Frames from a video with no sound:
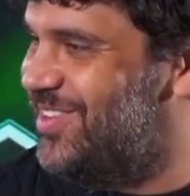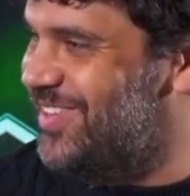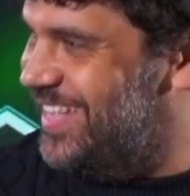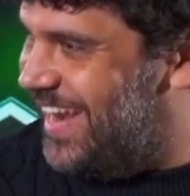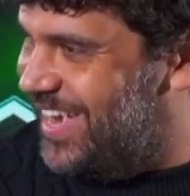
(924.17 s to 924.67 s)
to
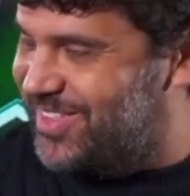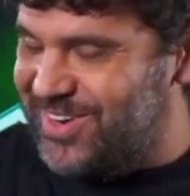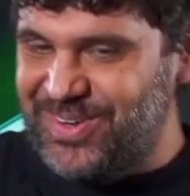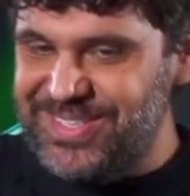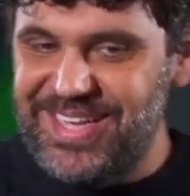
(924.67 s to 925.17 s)
the
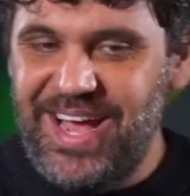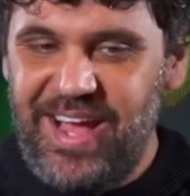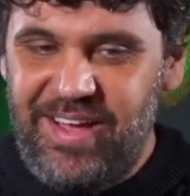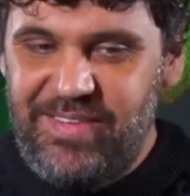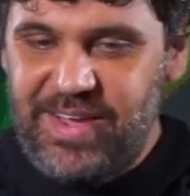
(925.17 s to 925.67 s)
electrodes,
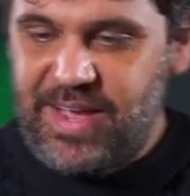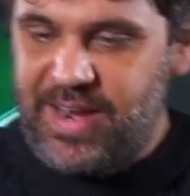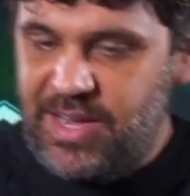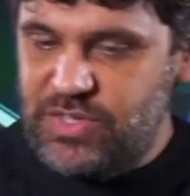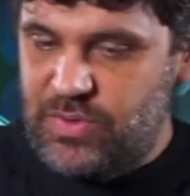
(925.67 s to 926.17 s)
we
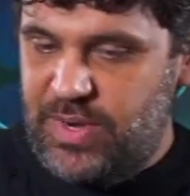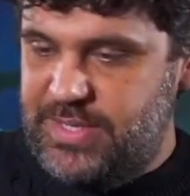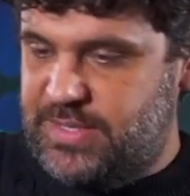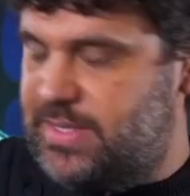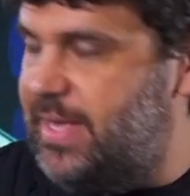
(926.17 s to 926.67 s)
can actually
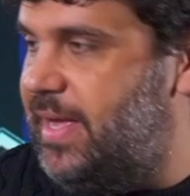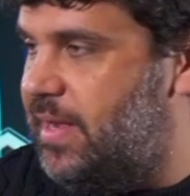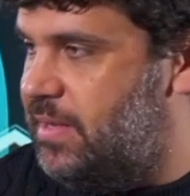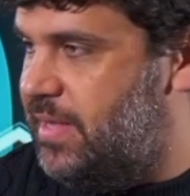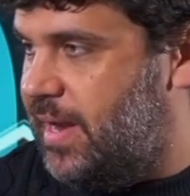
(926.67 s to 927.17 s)

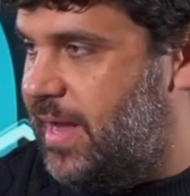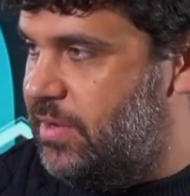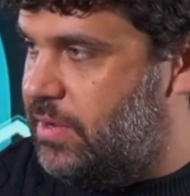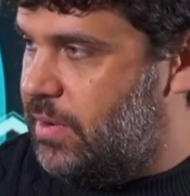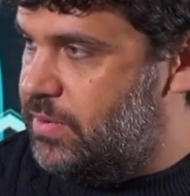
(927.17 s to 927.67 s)
steal the
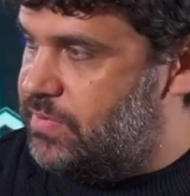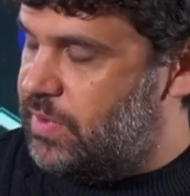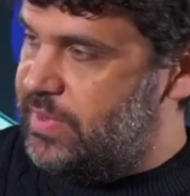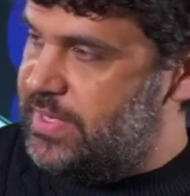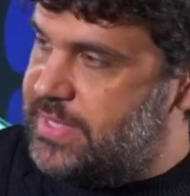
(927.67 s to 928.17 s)
electrons
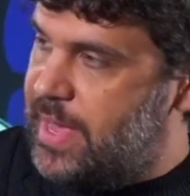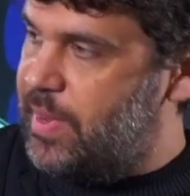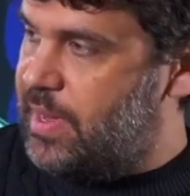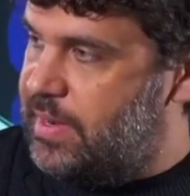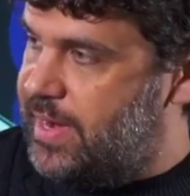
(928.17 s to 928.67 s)
from these
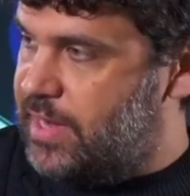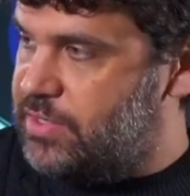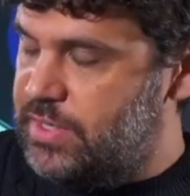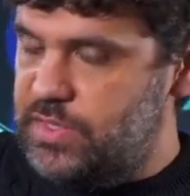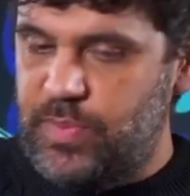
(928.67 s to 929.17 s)
chemical reactions,